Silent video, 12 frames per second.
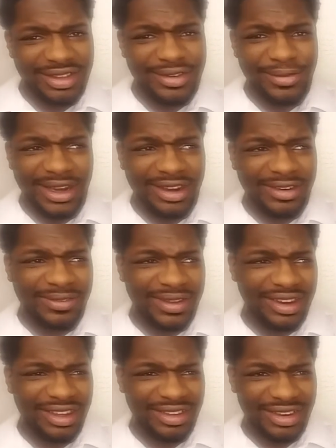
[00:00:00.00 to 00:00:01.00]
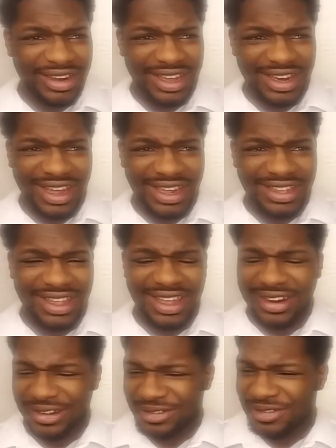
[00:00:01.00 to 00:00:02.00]
in the video looking like
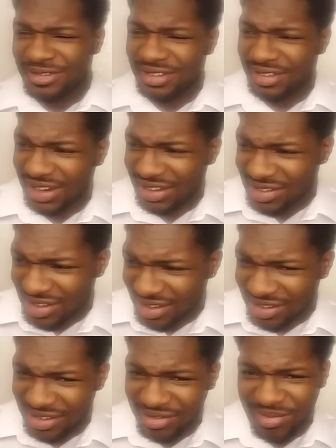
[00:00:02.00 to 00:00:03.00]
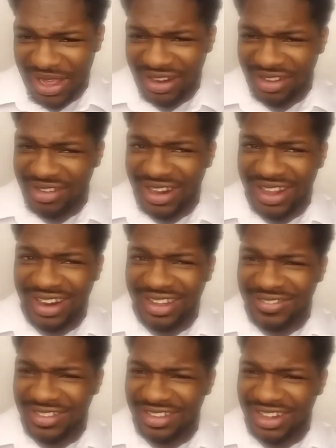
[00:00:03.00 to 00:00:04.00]
that, ooh, you let
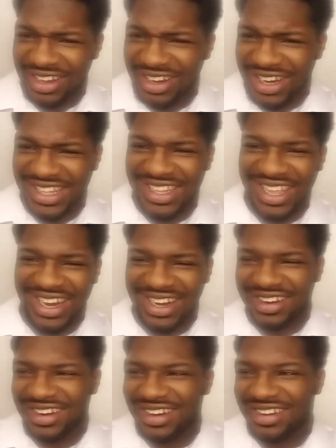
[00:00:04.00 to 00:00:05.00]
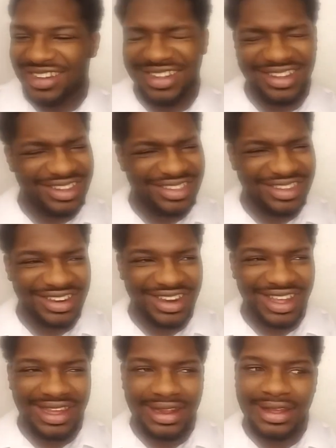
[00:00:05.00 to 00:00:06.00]
her look like that and this and
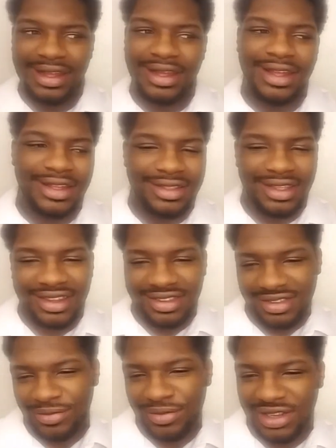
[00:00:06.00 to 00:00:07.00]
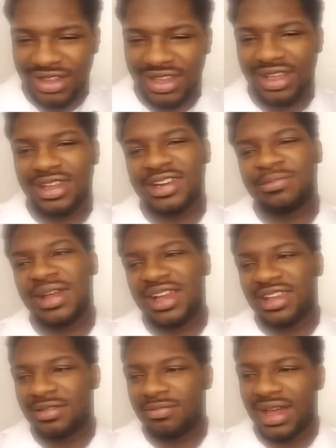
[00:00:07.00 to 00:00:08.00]
that. That's the one thing in the
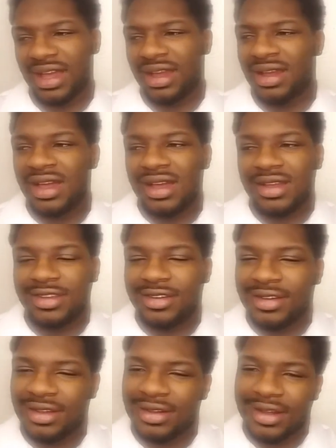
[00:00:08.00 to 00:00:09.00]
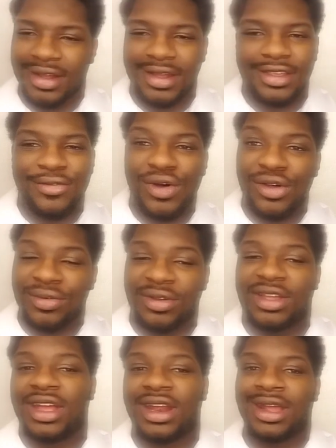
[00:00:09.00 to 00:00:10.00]
back of your mind. You won't
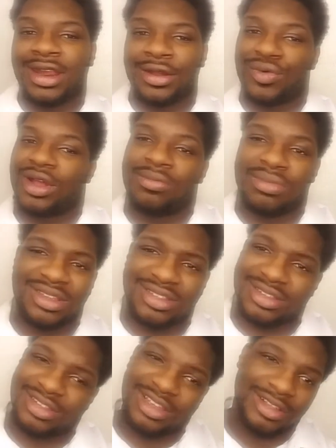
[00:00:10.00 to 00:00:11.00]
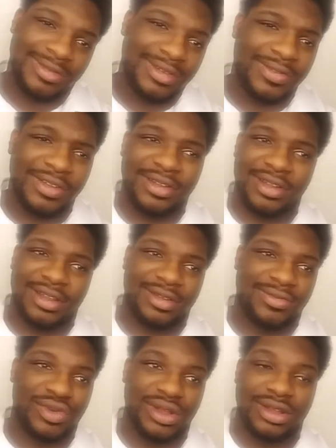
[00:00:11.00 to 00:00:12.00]
get anywhere and be successful if
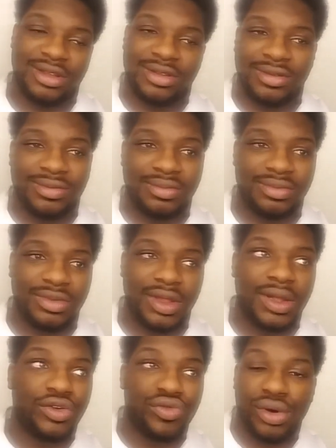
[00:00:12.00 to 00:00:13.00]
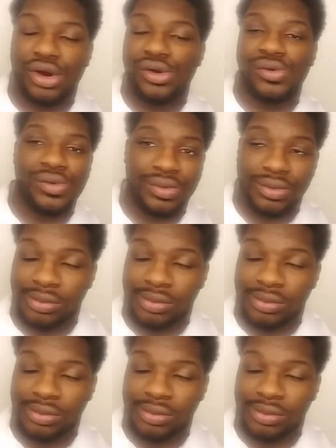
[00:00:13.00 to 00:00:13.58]
you grow